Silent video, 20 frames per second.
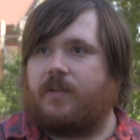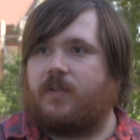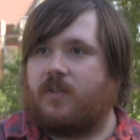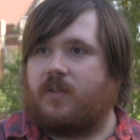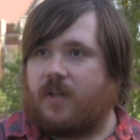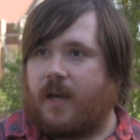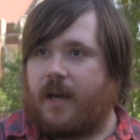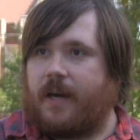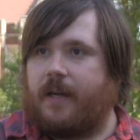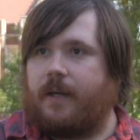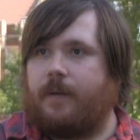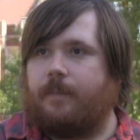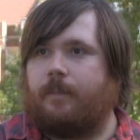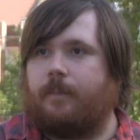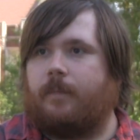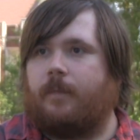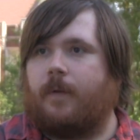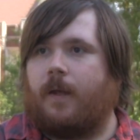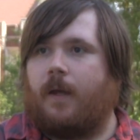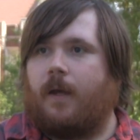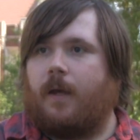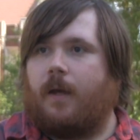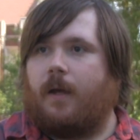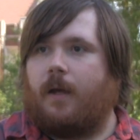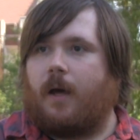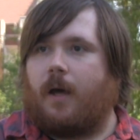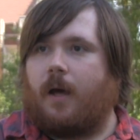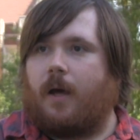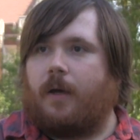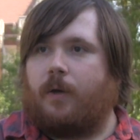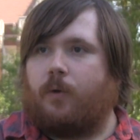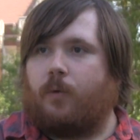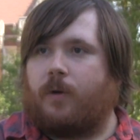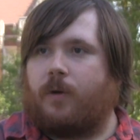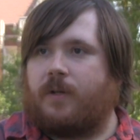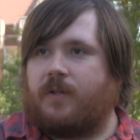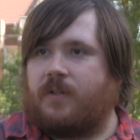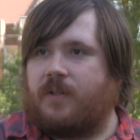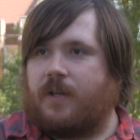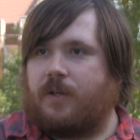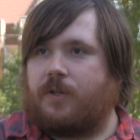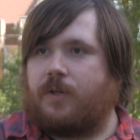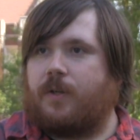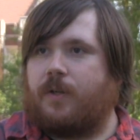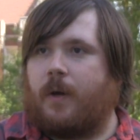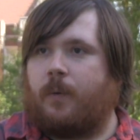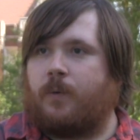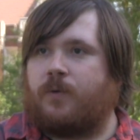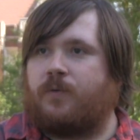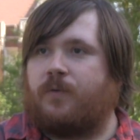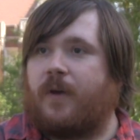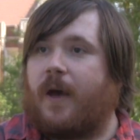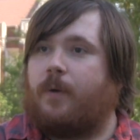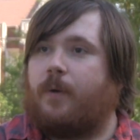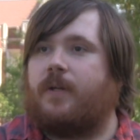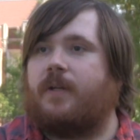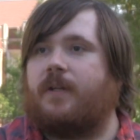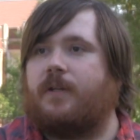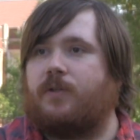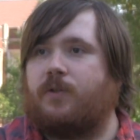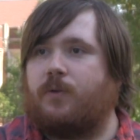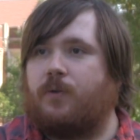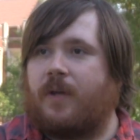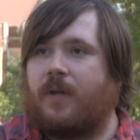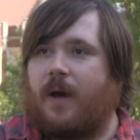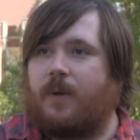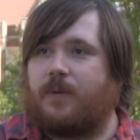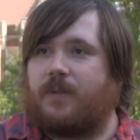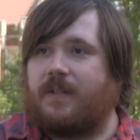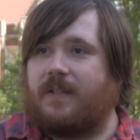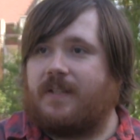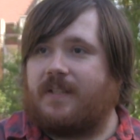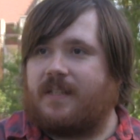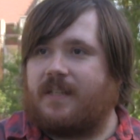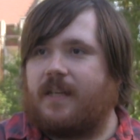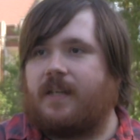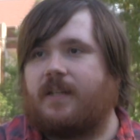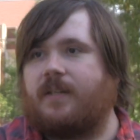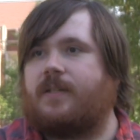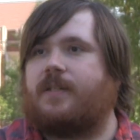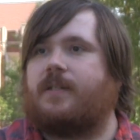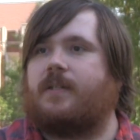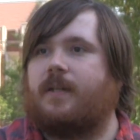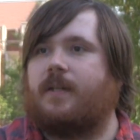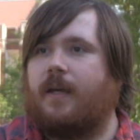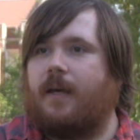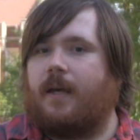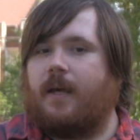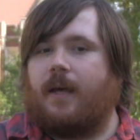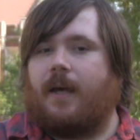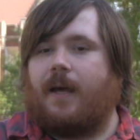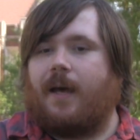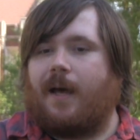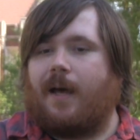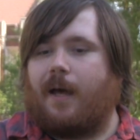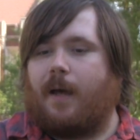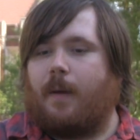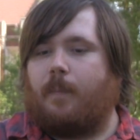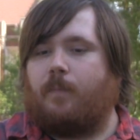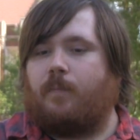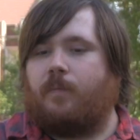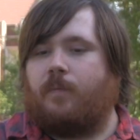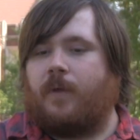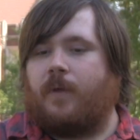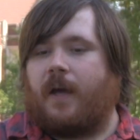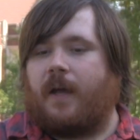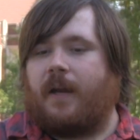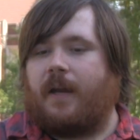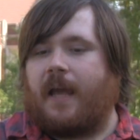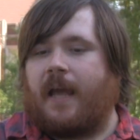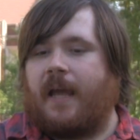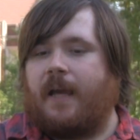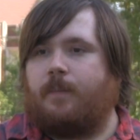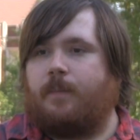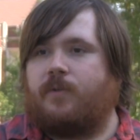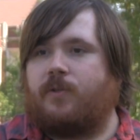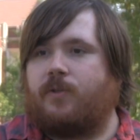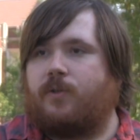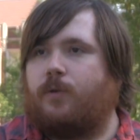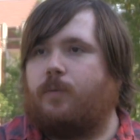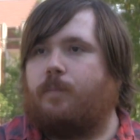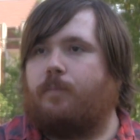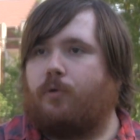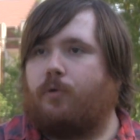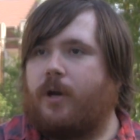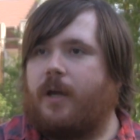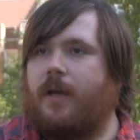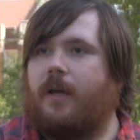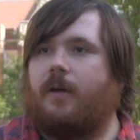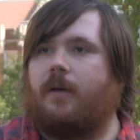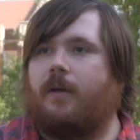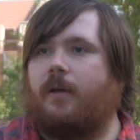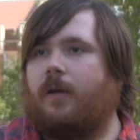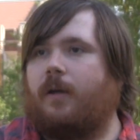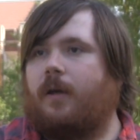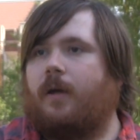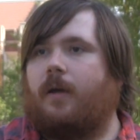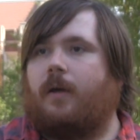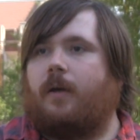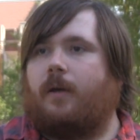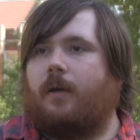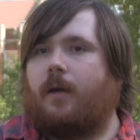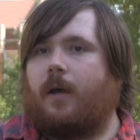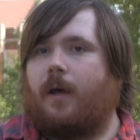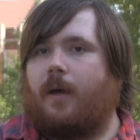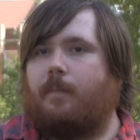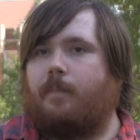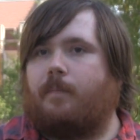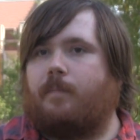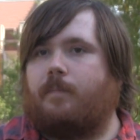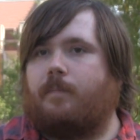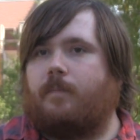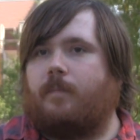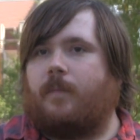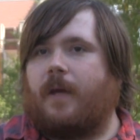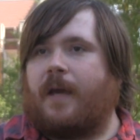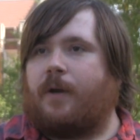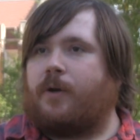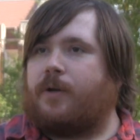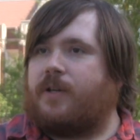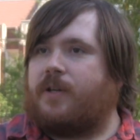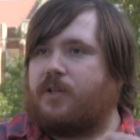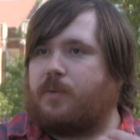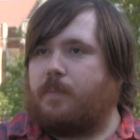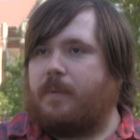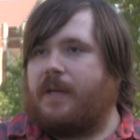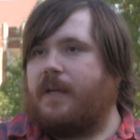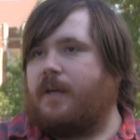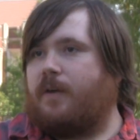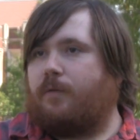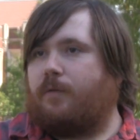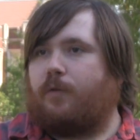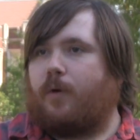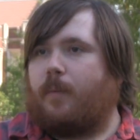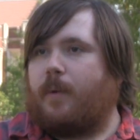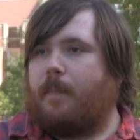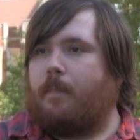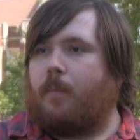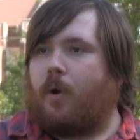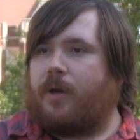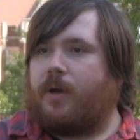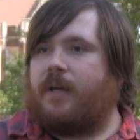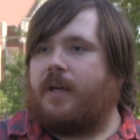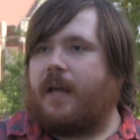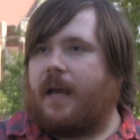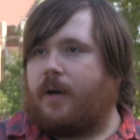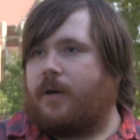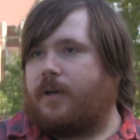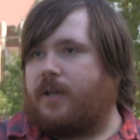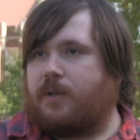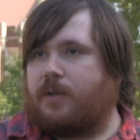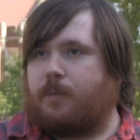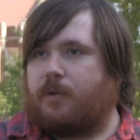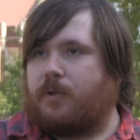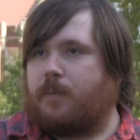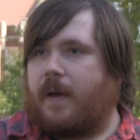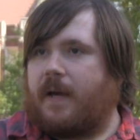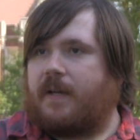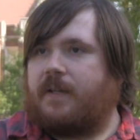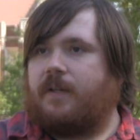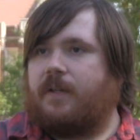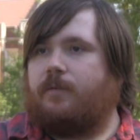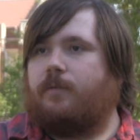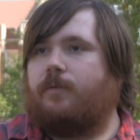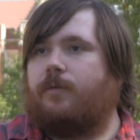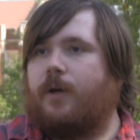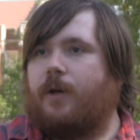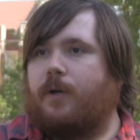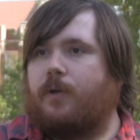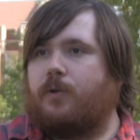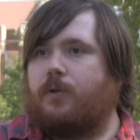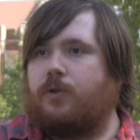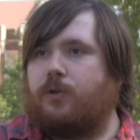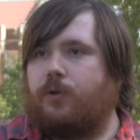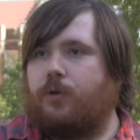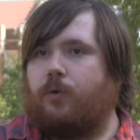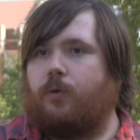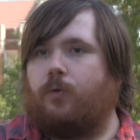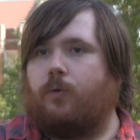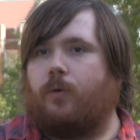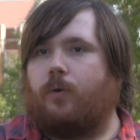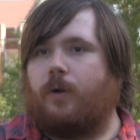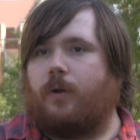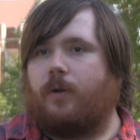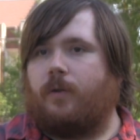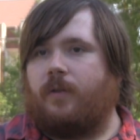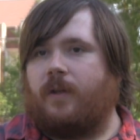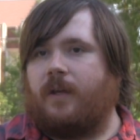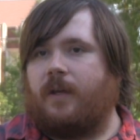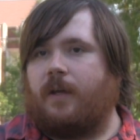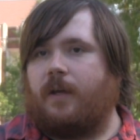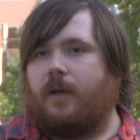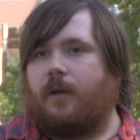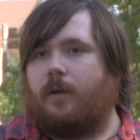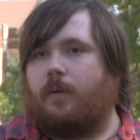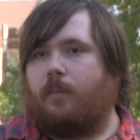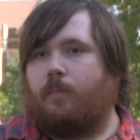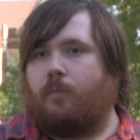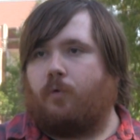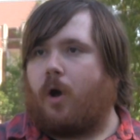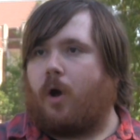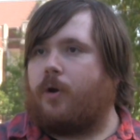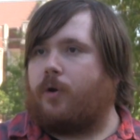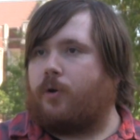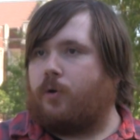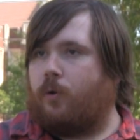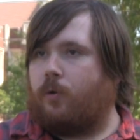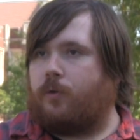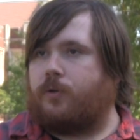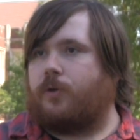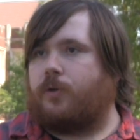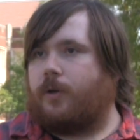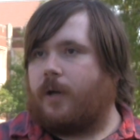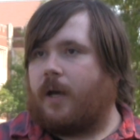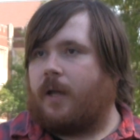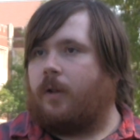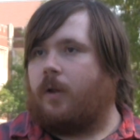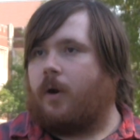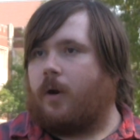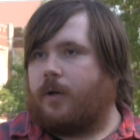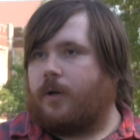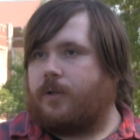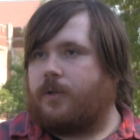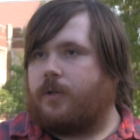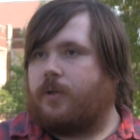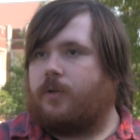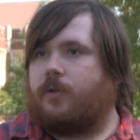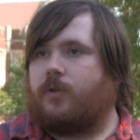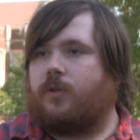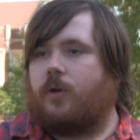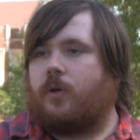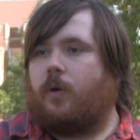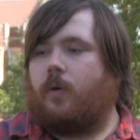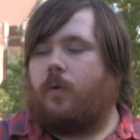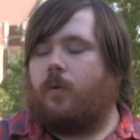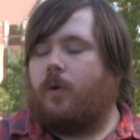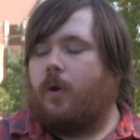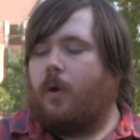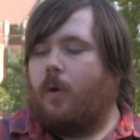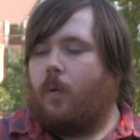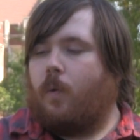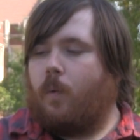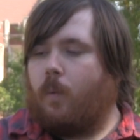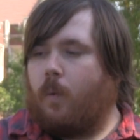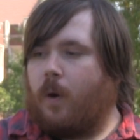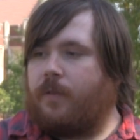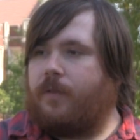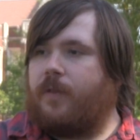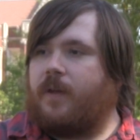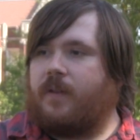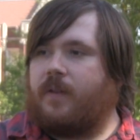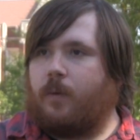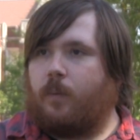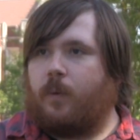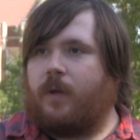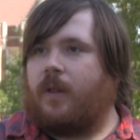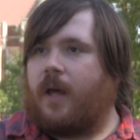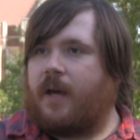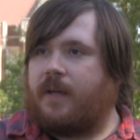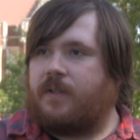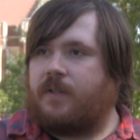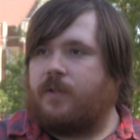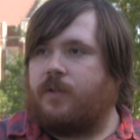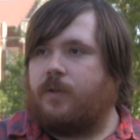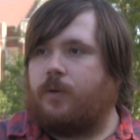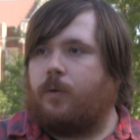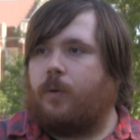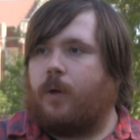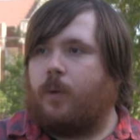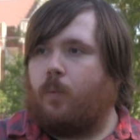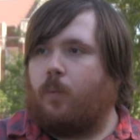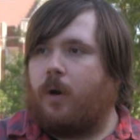Society, an organization that was founded in 2006 that aims to bring anarchist media from a market anarchist perspective to the broader culture at large. So one thing that we like to do, and